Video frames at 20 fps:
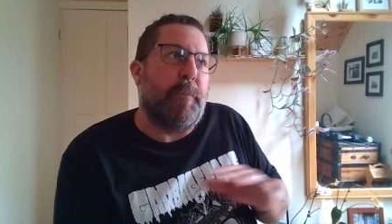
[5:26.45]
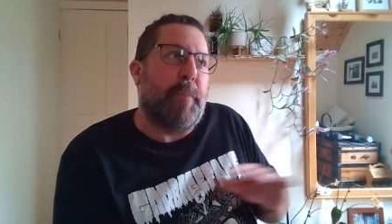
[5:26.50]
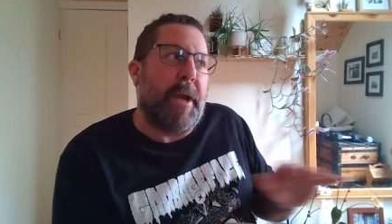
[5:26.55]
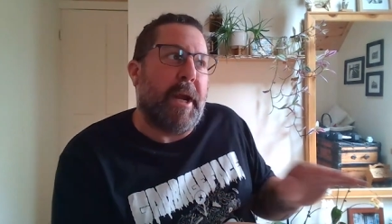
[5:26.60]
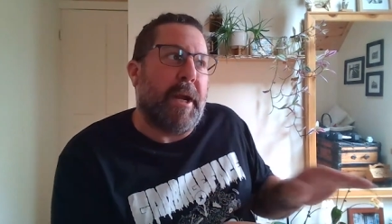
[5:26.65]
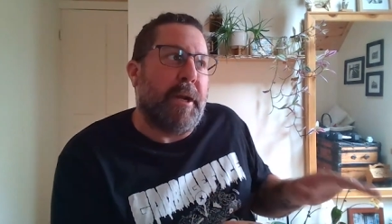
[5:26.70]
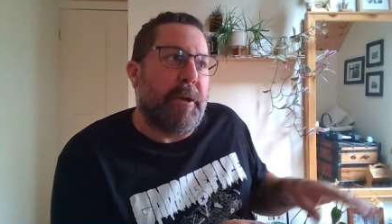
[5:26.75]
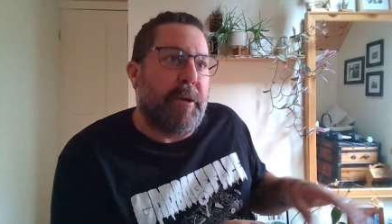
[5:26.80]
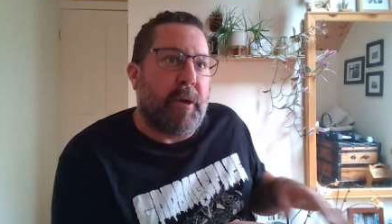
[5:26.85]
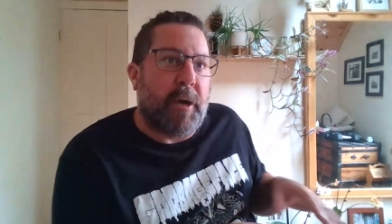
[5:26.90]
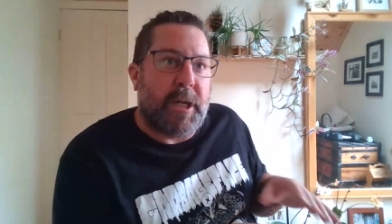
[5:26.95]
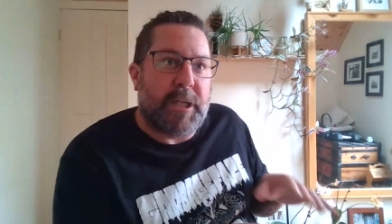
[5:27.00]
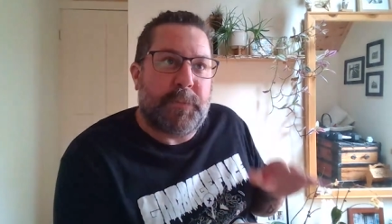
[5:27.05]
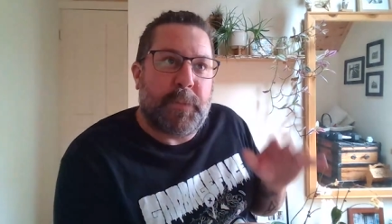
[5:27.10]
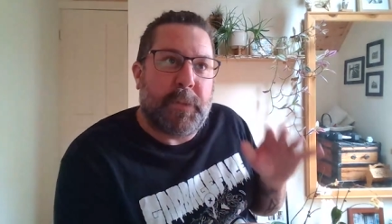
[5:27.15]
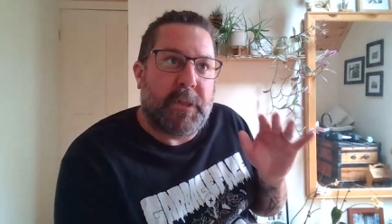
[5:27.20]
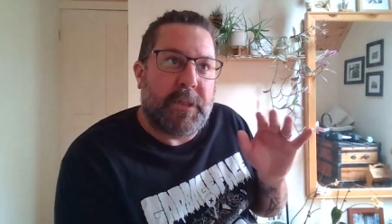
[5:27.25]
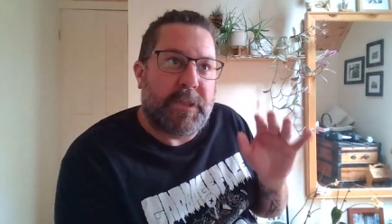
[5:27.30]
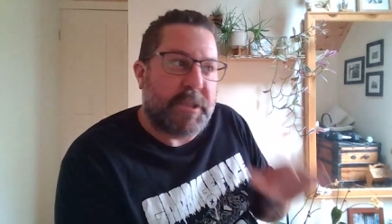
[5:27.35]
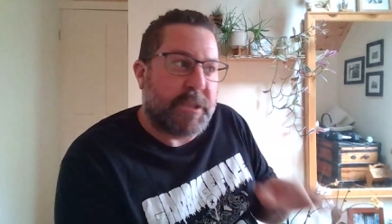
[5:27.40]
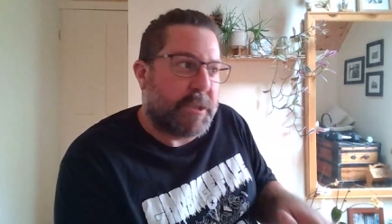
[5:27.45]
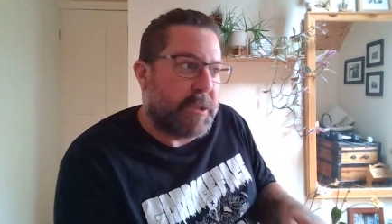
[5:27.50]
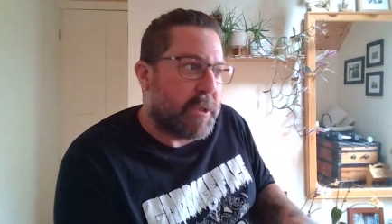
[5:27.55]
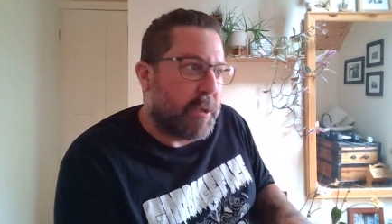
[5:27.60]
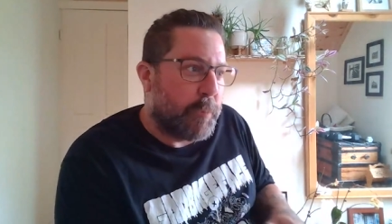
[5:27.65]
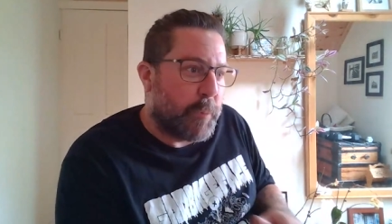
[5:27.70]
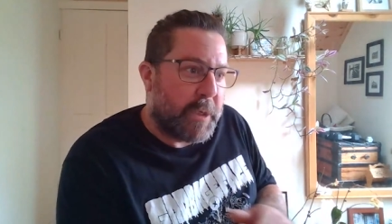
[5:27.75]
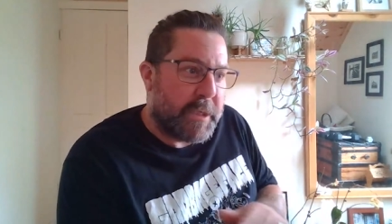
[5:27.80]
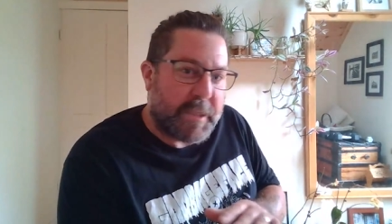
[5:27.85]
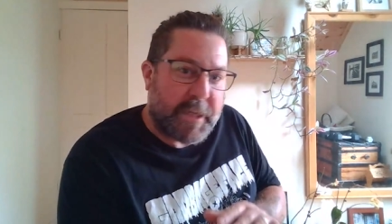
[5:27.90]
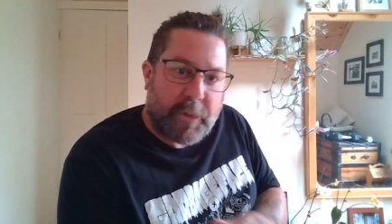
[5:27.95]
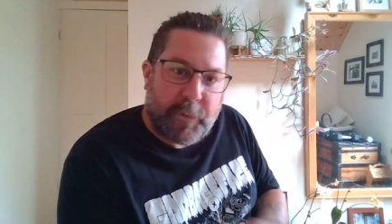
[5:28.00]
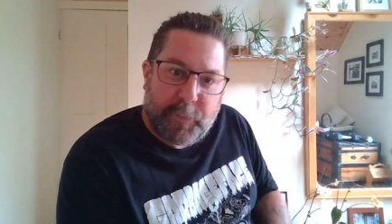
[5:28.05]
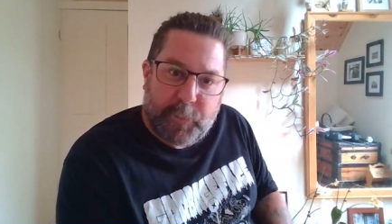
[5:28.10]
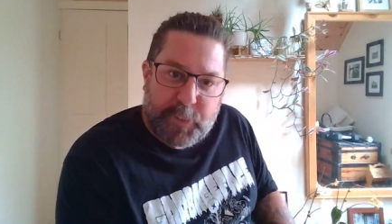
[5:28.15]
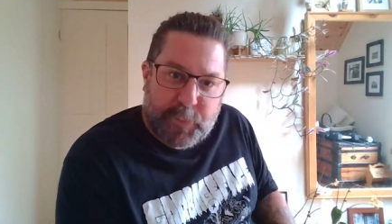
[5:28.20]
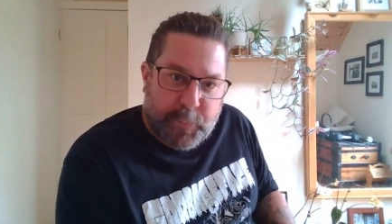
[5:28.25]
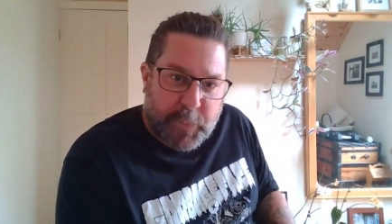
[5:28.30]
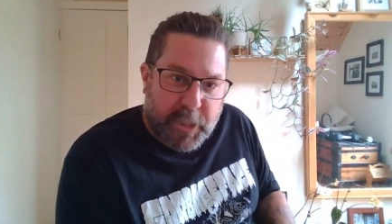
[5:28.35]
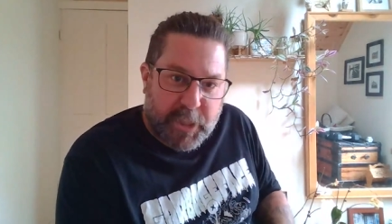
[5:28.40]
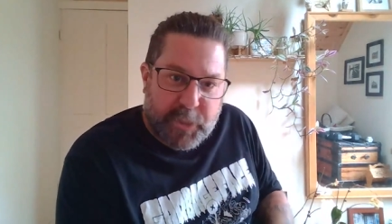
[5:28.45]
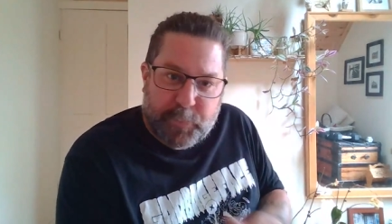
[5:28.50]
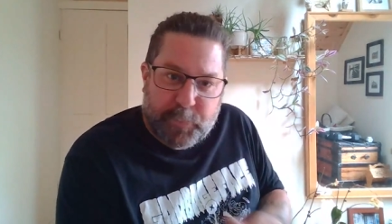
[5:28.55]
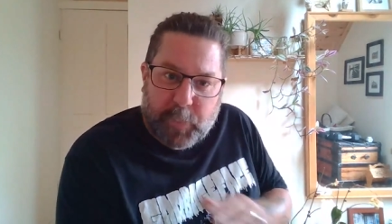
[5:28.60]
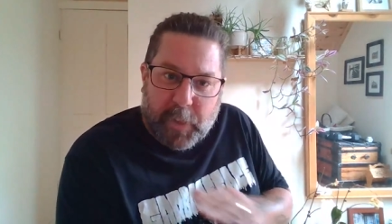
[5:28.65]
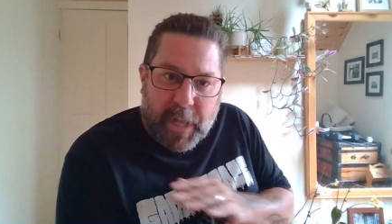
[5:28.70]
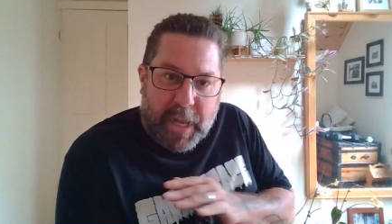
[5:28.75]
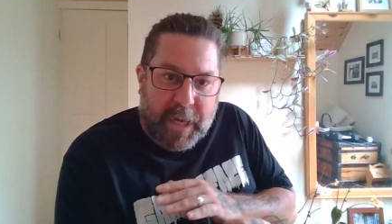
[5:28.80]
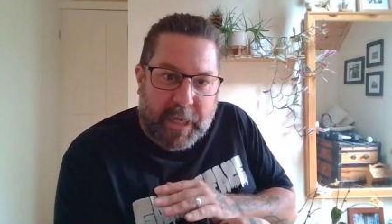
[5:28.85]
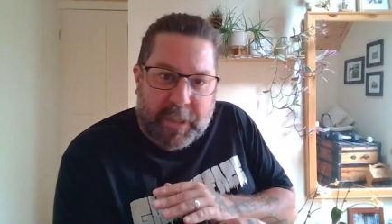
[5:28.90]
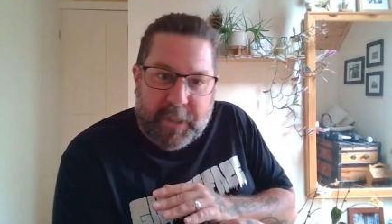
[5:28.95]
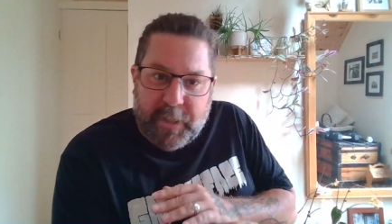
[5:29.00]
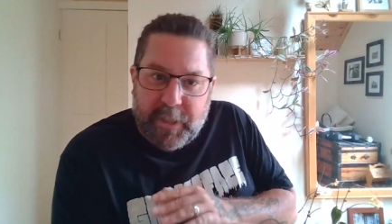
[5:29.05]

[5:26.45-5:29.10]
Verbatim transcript: abandoned hospital as the sun went down, it was pitch black.